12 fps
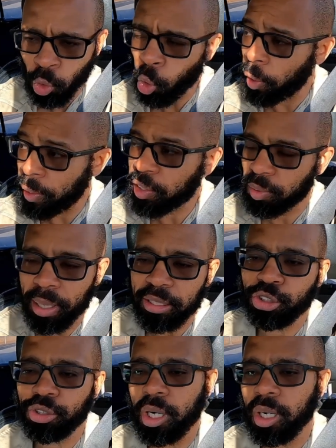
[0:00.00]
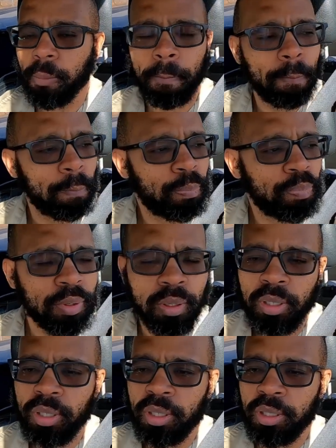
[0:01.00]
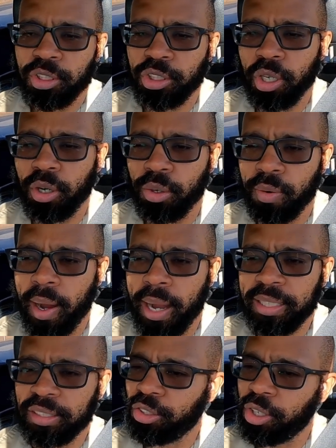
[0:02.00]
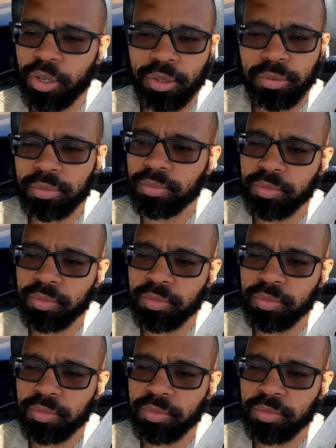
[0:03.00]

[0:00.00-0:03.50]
or into my truck. So I, you know,